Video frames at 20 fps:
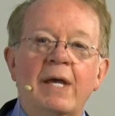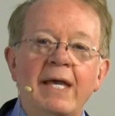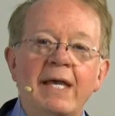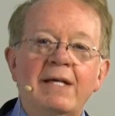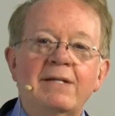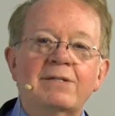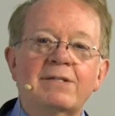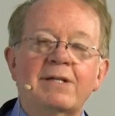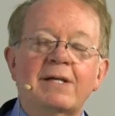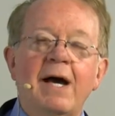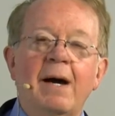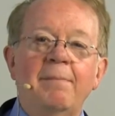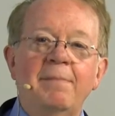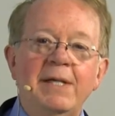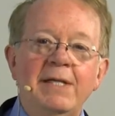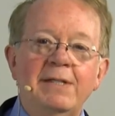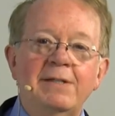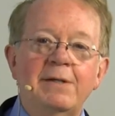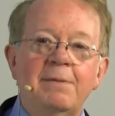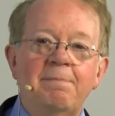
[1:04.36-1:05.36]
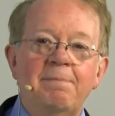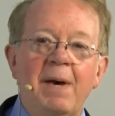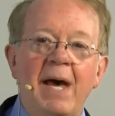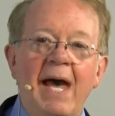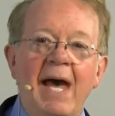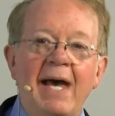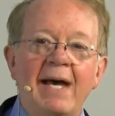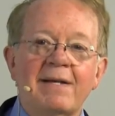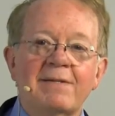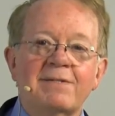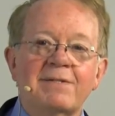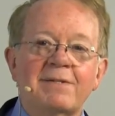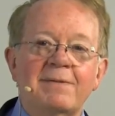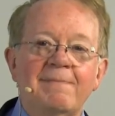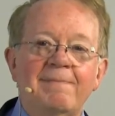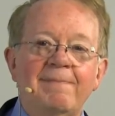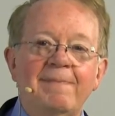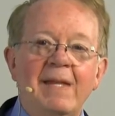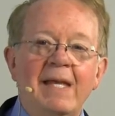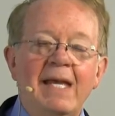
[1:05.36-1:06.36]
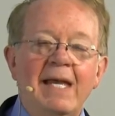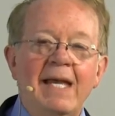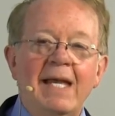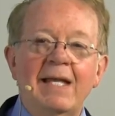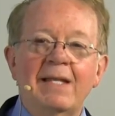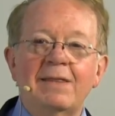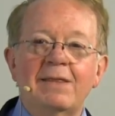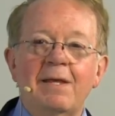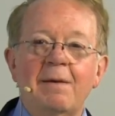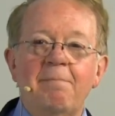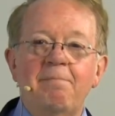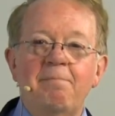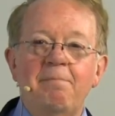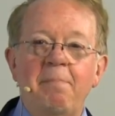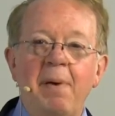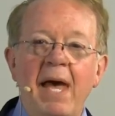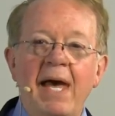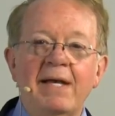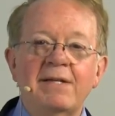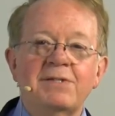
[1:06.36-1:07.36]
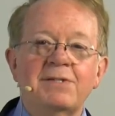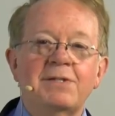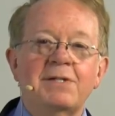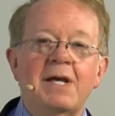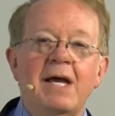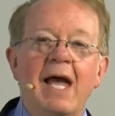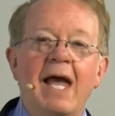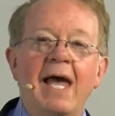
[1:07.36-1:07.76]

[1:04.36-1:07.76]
is coming to pass in the best